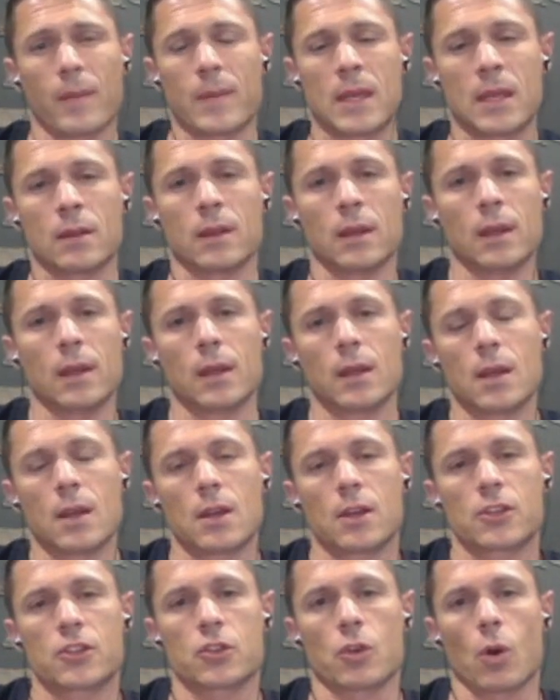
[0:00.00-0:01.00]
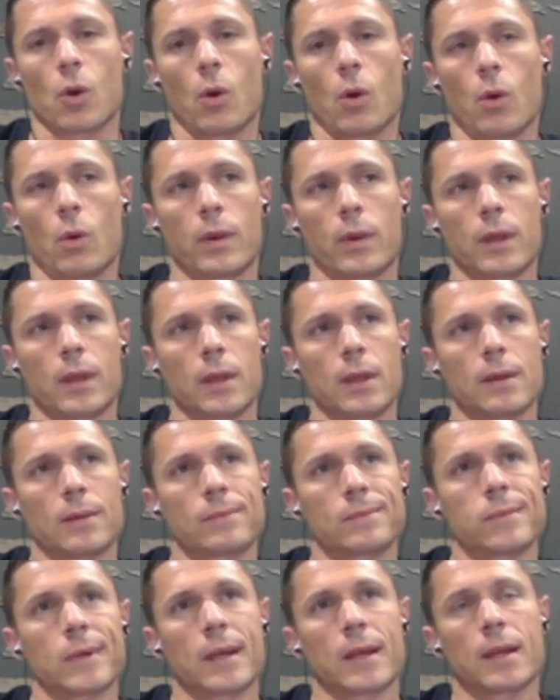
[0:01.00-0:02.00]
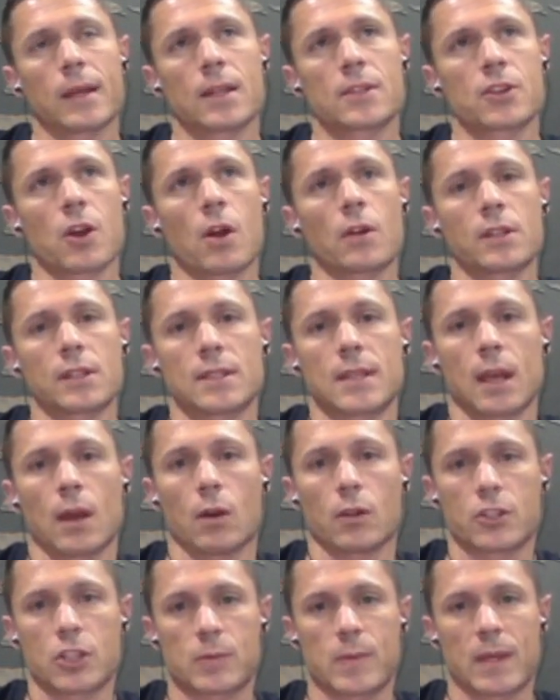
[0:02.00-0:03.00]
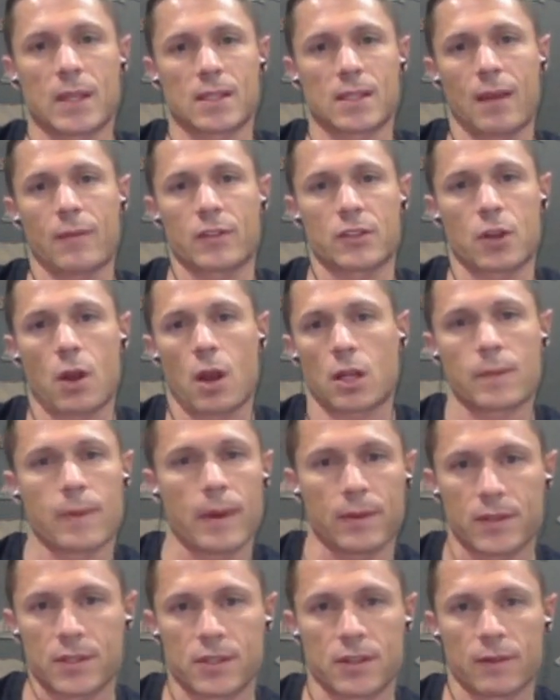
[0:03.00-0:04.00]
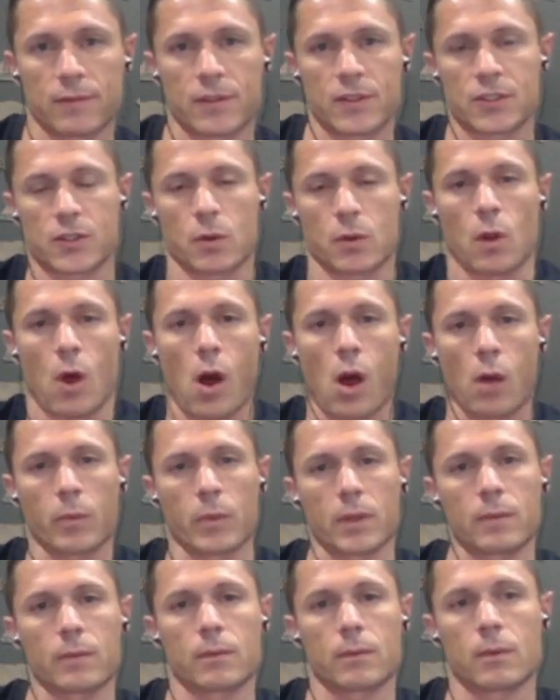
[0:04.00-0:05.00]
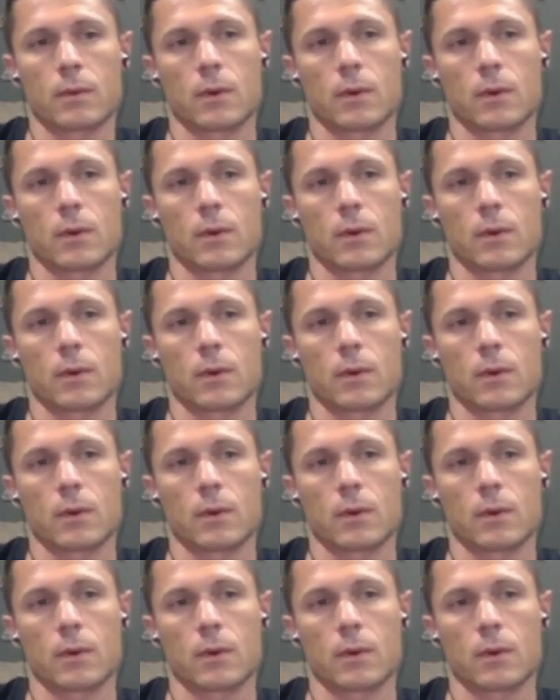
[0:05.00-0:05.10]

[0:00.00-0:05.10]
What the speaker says: I mean, so it's hard to tell just because I haven't talked about this stuff in so long, but